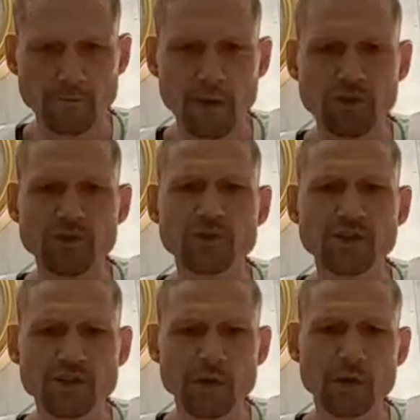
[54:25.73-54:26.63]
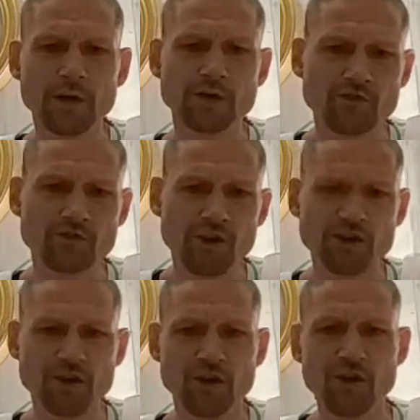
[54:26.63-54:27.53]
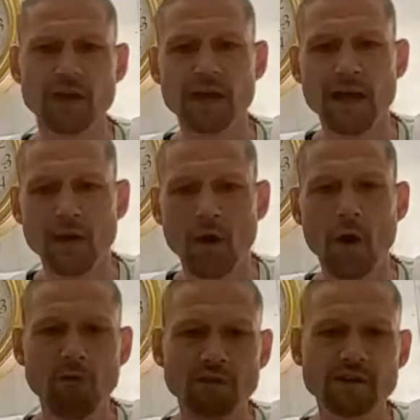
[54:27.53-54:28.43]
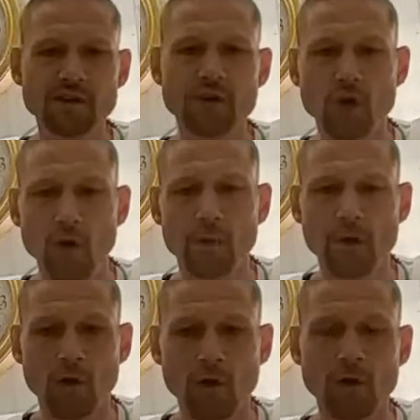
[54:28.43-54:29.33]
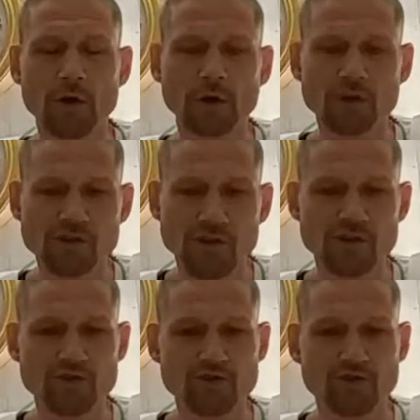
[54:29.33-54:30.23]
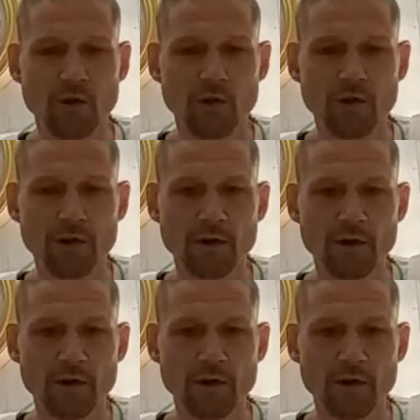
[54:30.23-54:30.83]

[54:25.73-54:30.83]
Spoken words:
Judicial discretion cannot overturn common law or statutory law,